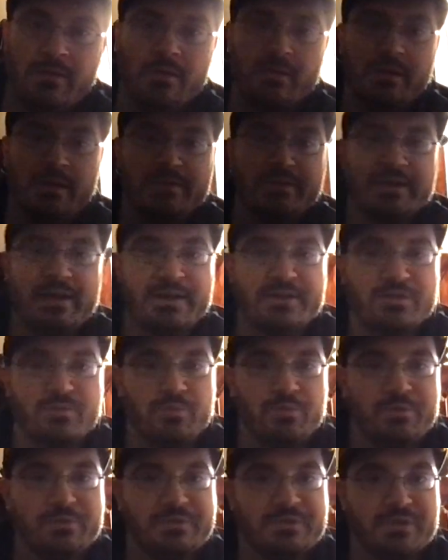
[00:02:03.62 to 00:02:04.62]

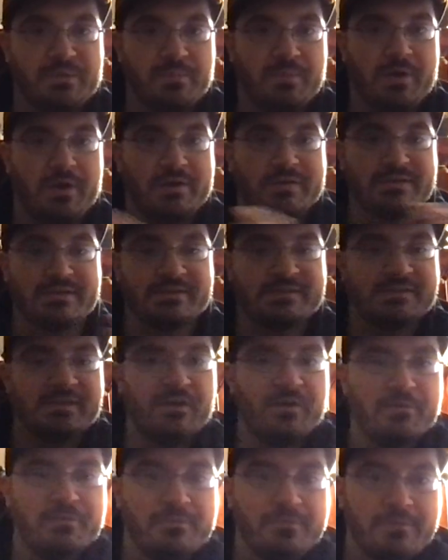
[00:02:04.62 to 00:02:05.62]
attachable to the box
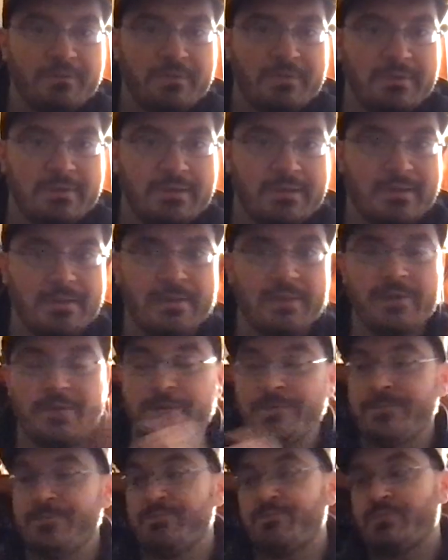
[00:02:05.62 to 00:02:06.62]
itself.
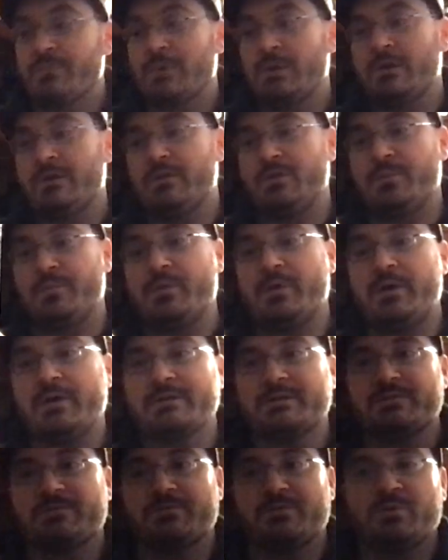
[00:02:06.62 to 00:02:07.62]
The
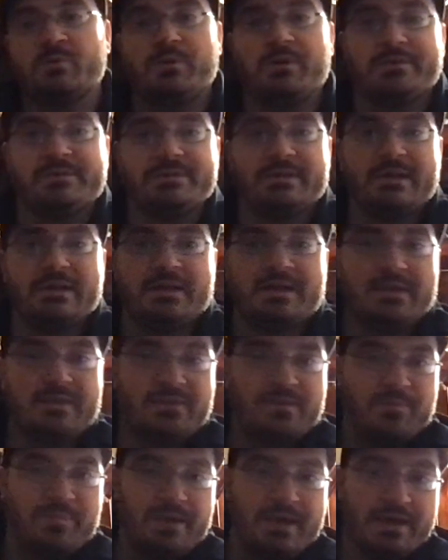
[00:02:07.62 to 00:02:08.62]
box is really well
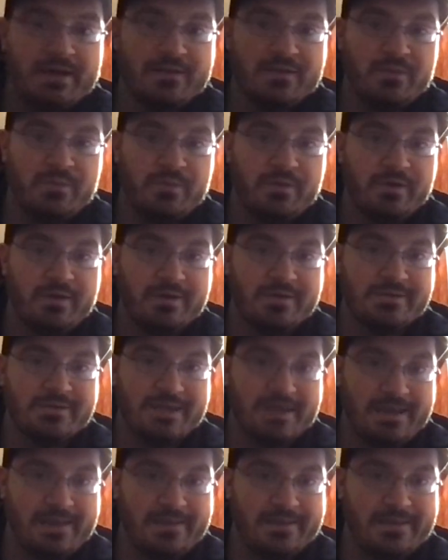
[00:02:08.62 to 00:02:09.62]
done. The back of the box,
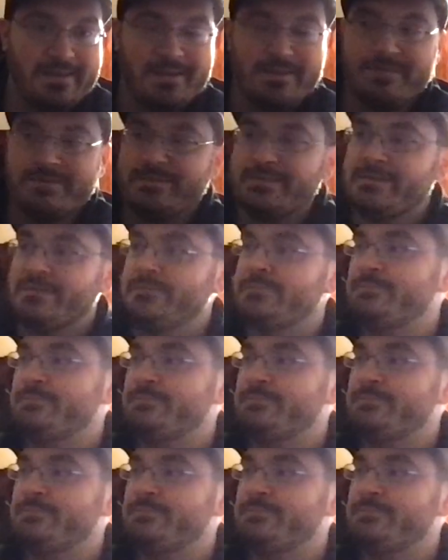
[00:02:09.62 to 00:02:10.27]
Aliens.